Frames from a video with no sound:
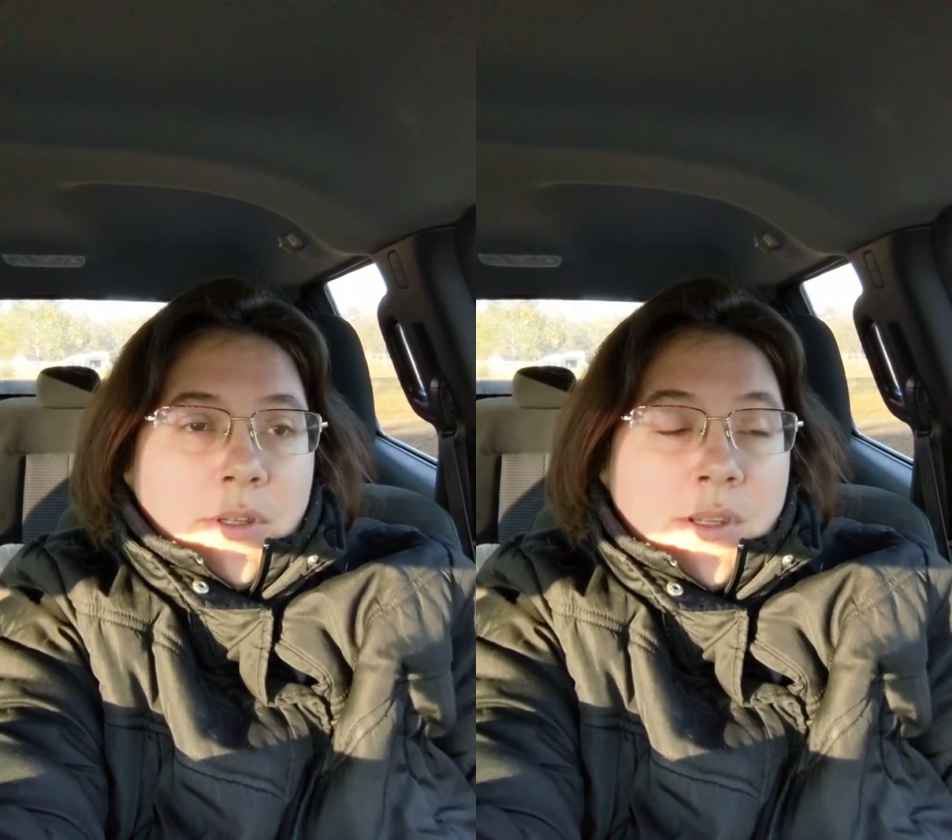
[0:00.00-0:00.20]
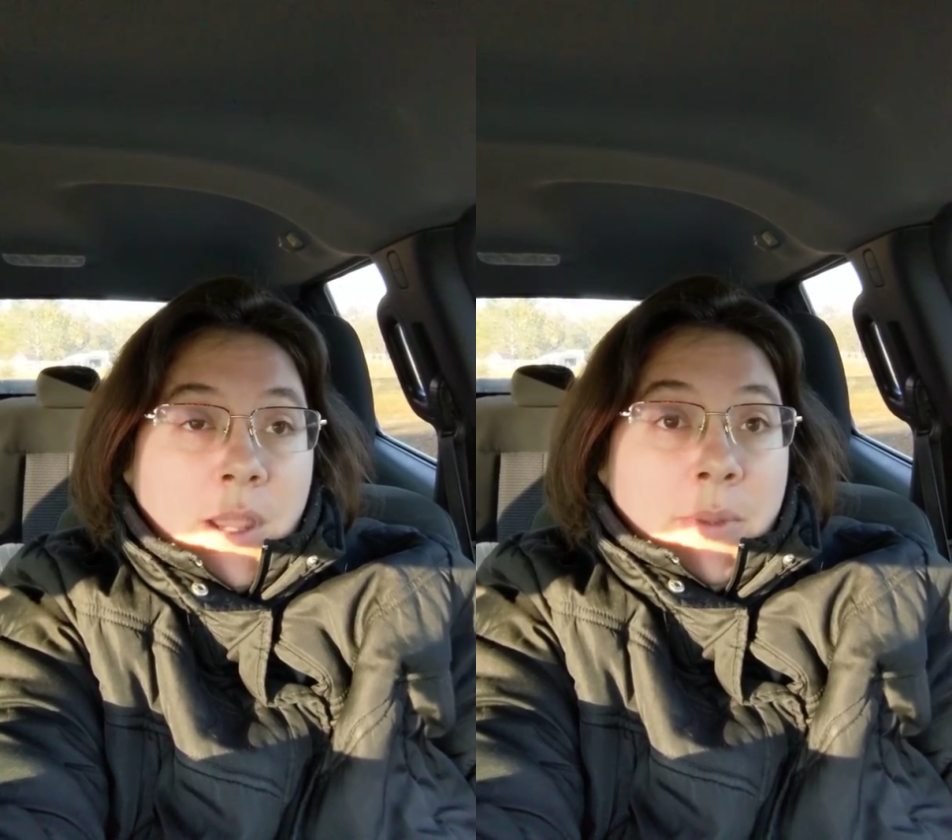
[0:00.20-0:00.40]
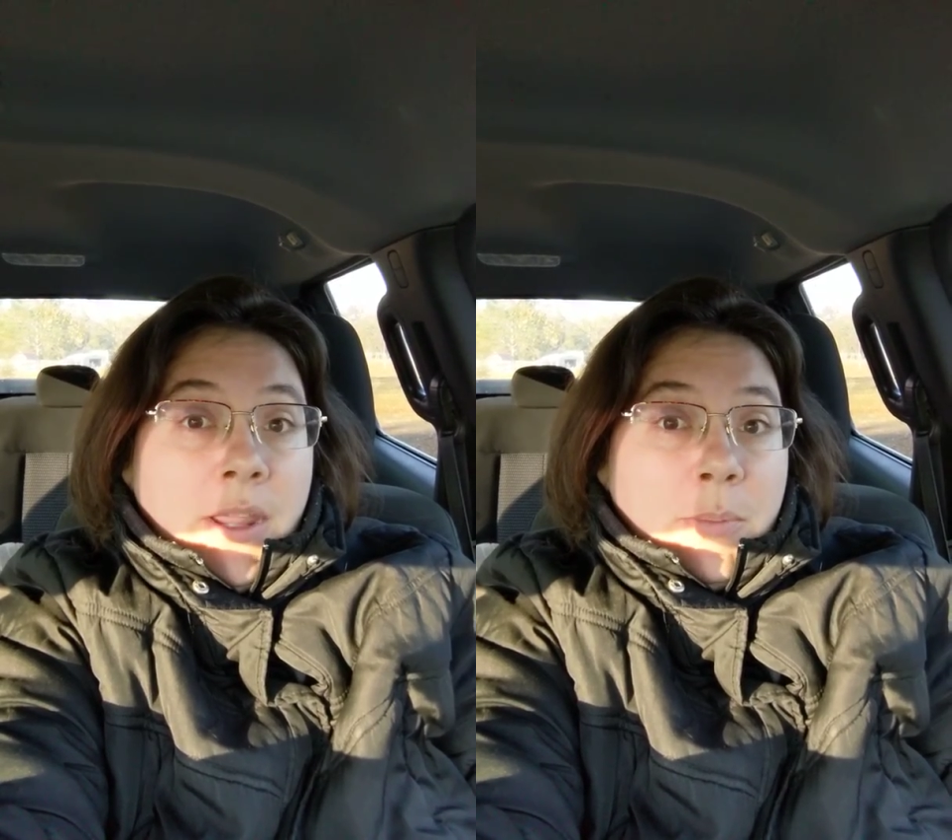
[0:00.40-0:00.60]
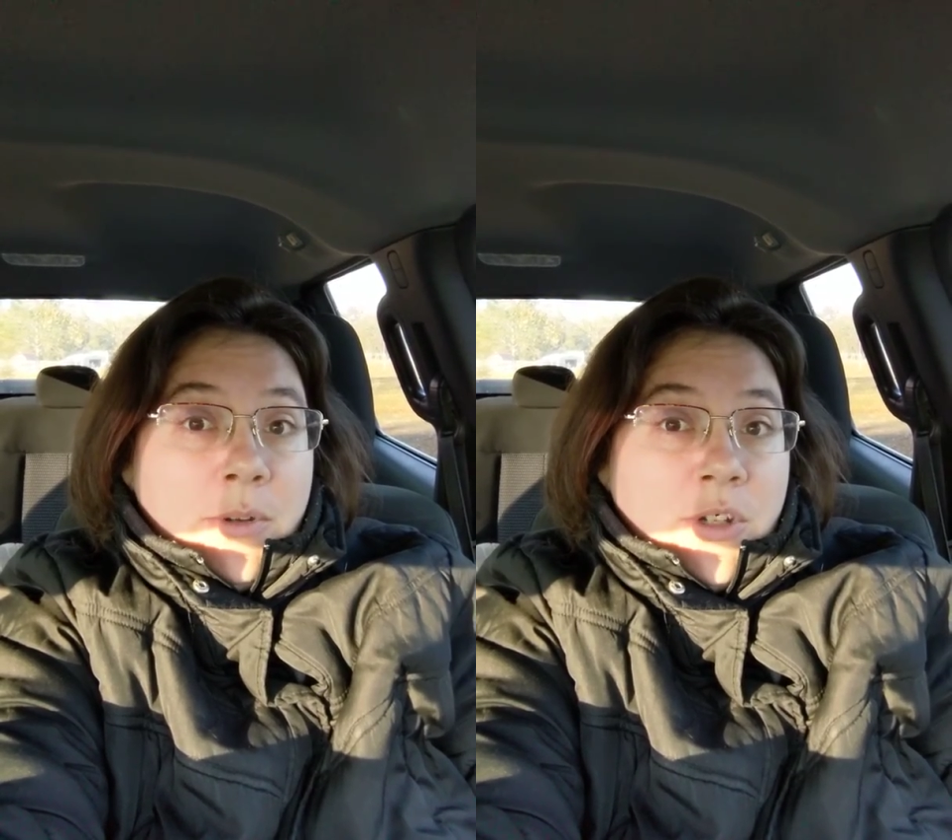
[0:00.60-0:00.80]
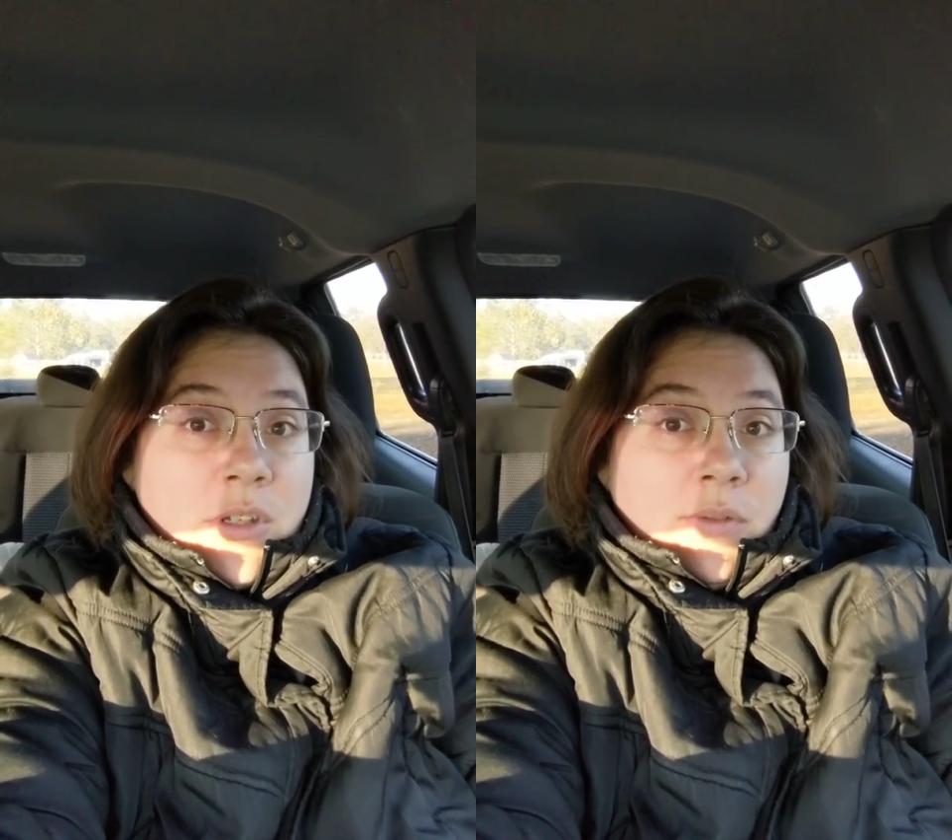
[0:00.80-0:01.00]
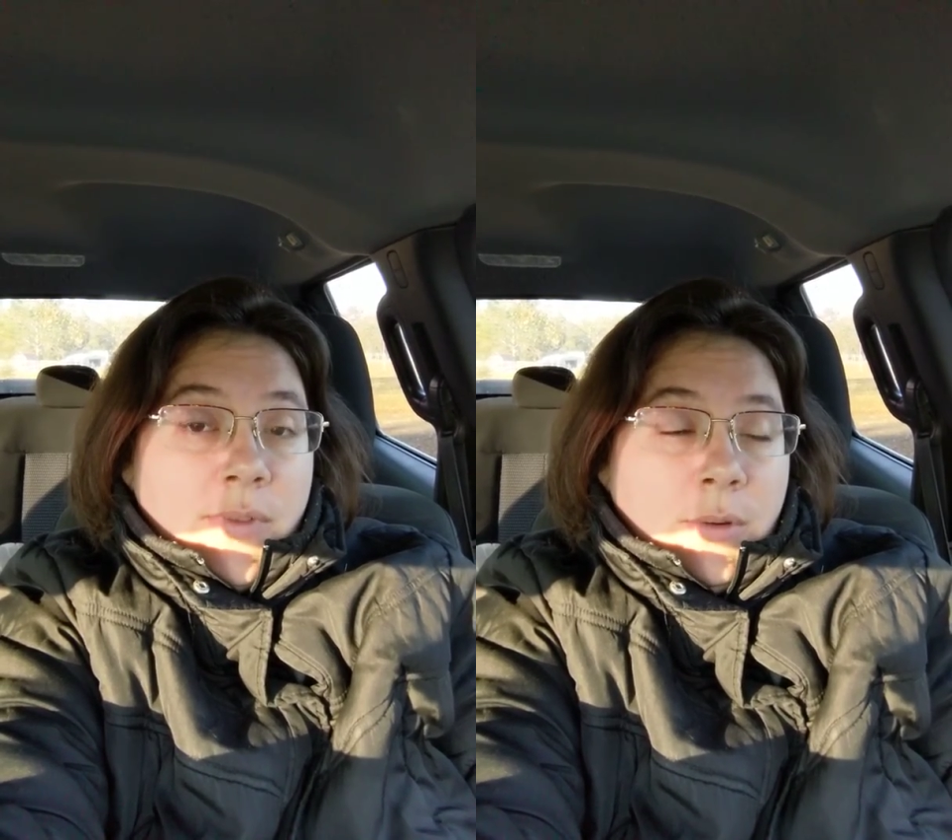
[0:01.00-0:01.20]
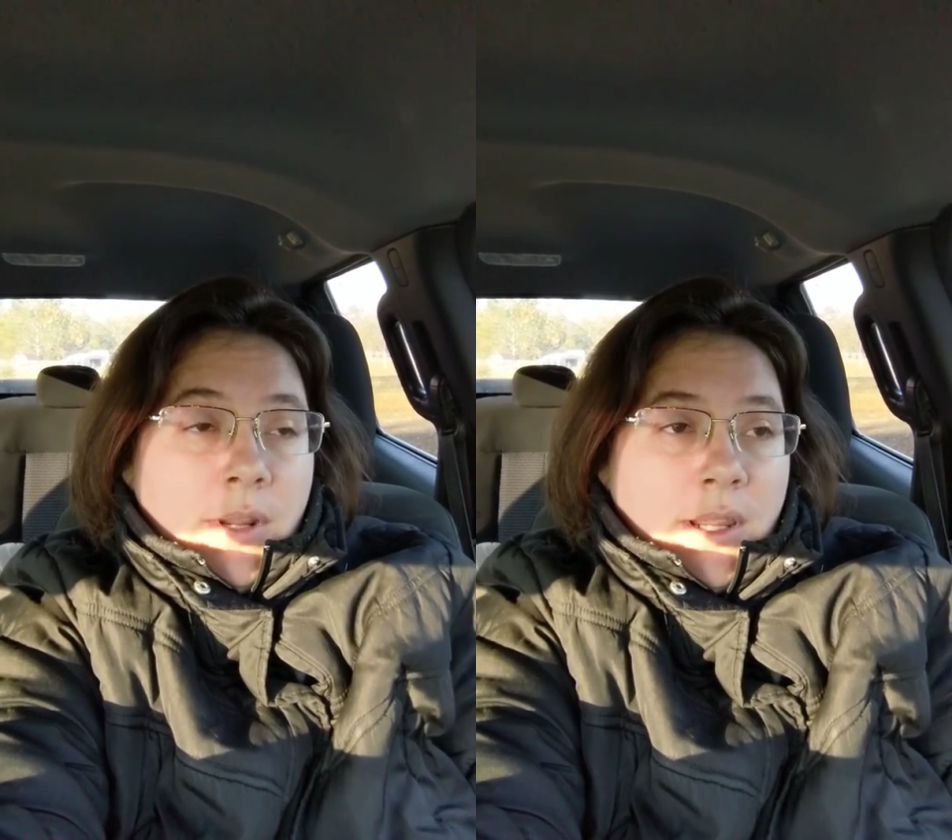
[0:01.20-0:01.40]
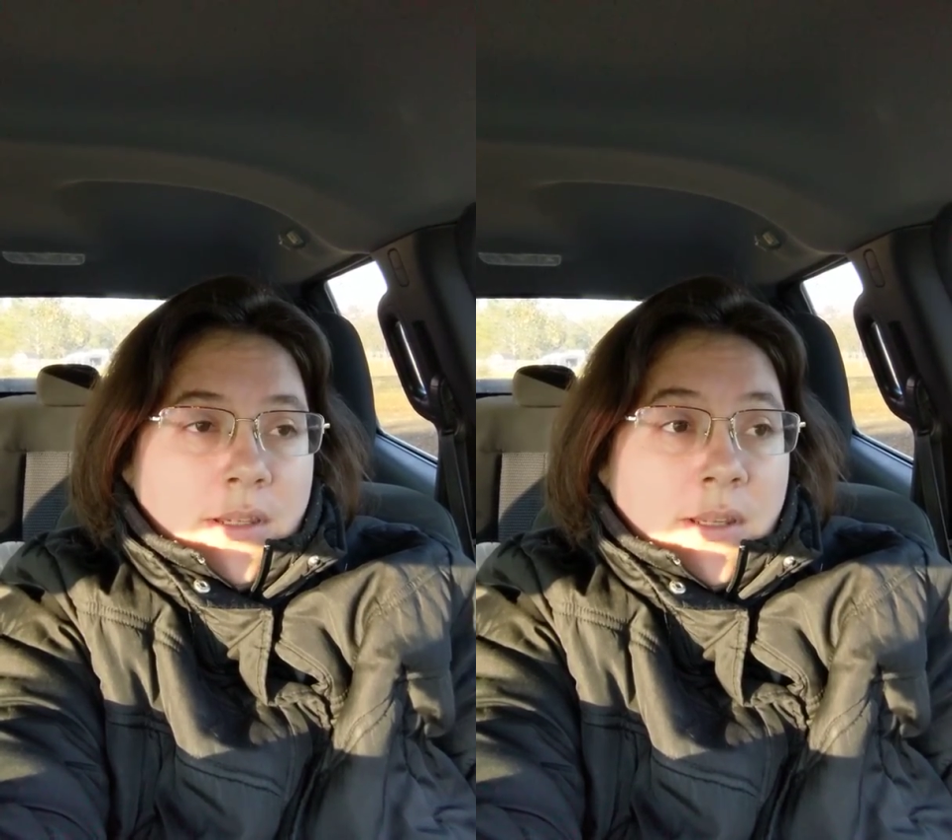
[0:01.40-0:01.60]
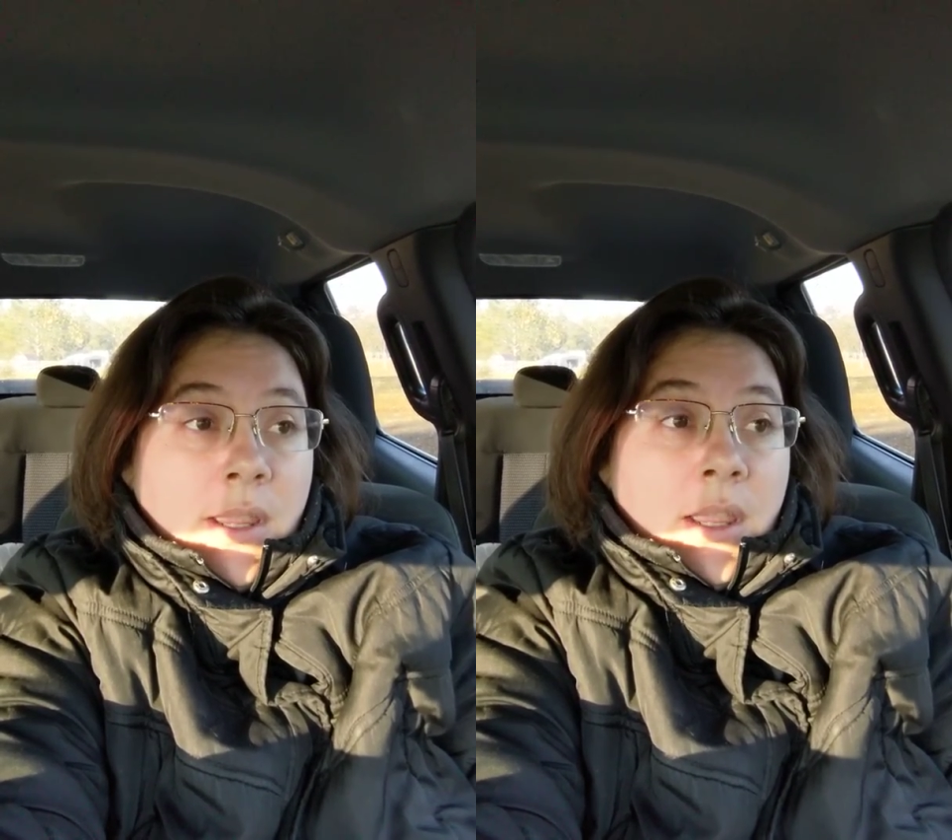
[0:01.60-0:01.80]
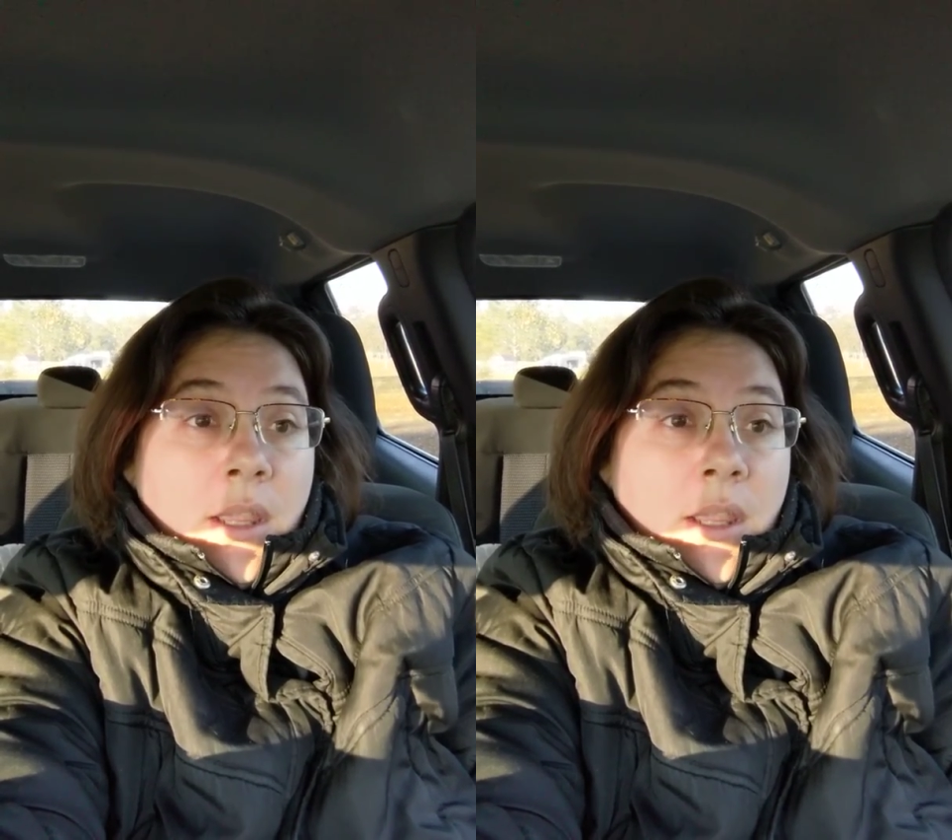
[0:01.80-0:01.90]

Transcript: It's coming up in just a few days.